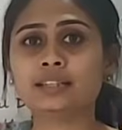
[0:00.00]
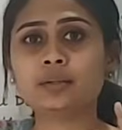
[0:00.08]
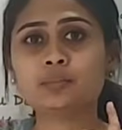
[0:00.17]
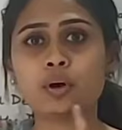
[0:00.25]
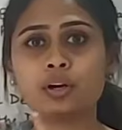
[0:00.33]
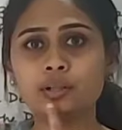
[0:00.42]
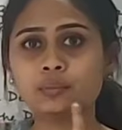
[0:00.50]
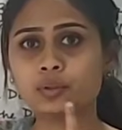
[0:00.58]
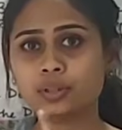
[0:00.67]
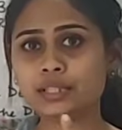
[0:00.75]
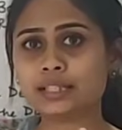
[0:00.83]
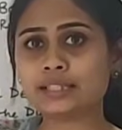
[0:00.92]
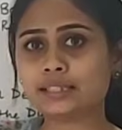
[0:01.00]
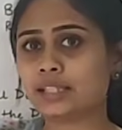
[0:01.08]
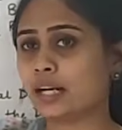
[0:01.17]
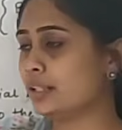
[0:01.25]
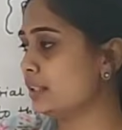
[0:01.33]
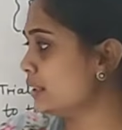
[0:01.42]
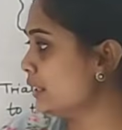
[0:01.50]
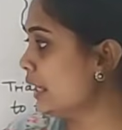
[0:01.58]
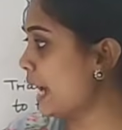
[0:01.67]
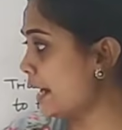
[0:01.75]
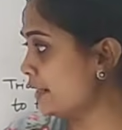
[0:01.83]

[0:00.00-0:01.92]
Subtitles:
that border molding is done in the